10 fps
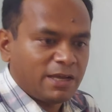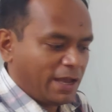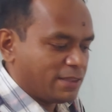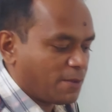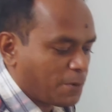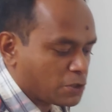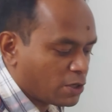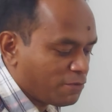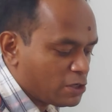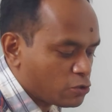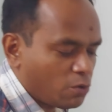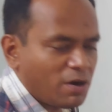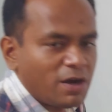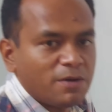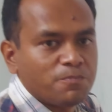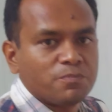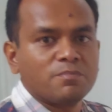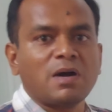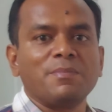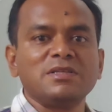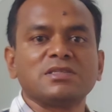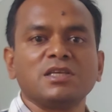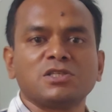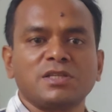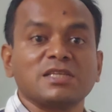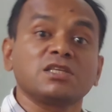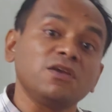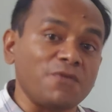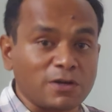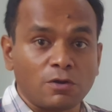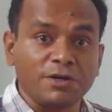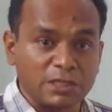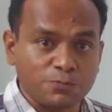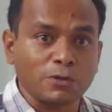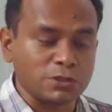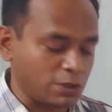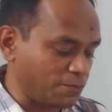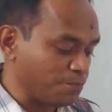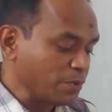and the patient will show a Babinski's test if at all it is positive.